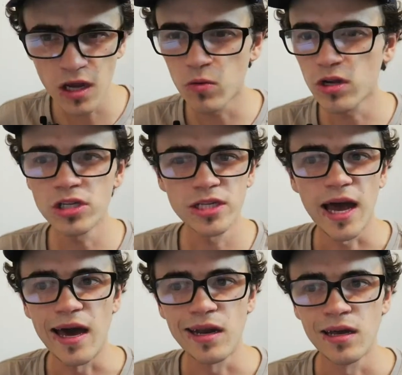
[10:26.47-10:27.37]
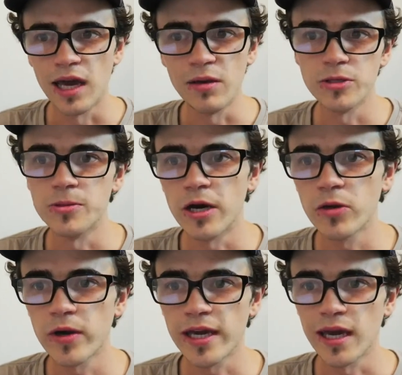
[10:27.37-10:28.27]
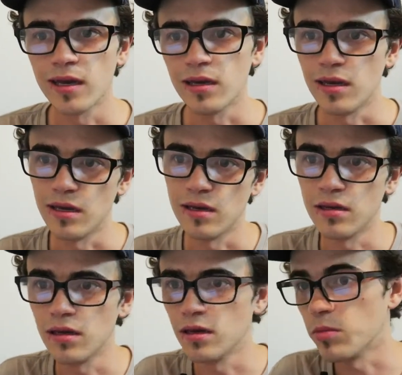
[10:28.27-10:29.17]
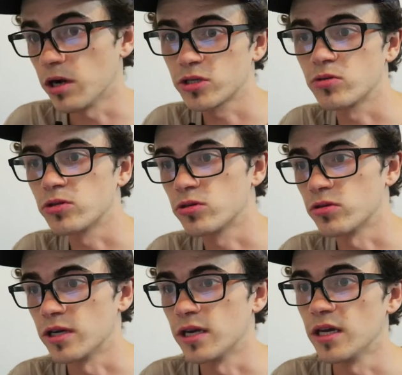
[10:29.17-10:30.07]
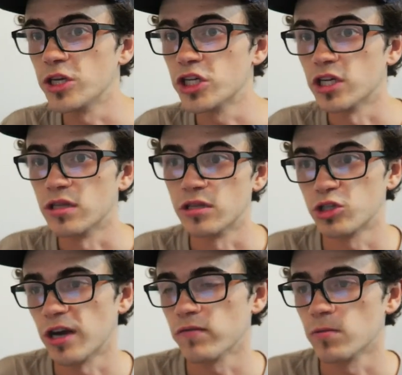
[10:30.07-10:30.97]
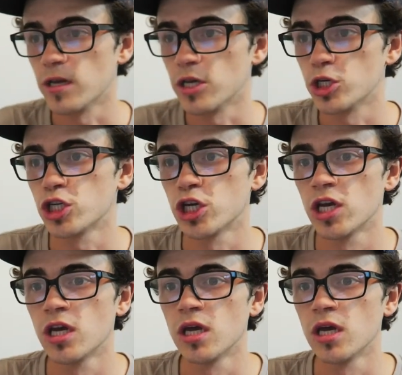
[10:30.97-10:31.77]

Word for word: I want to just add heaps of value I can in the bicycle touring niche and travel niche,